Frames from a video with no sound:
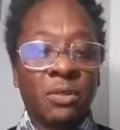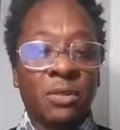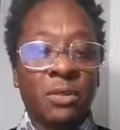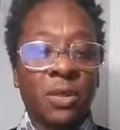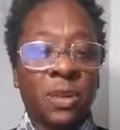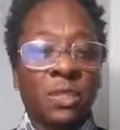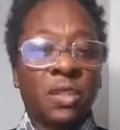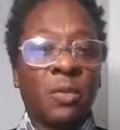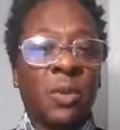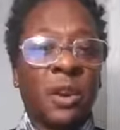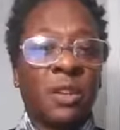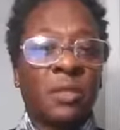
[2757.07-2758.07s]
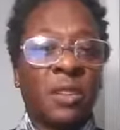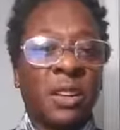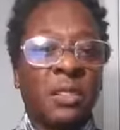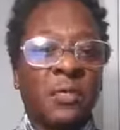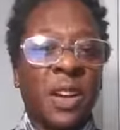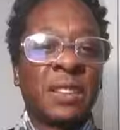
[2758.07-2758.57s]
or somewhere in a, in a
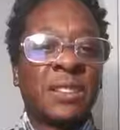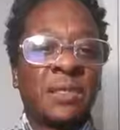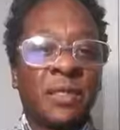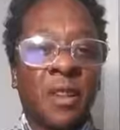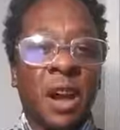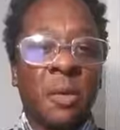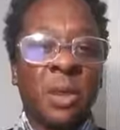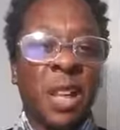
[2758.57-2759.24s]
festive environment.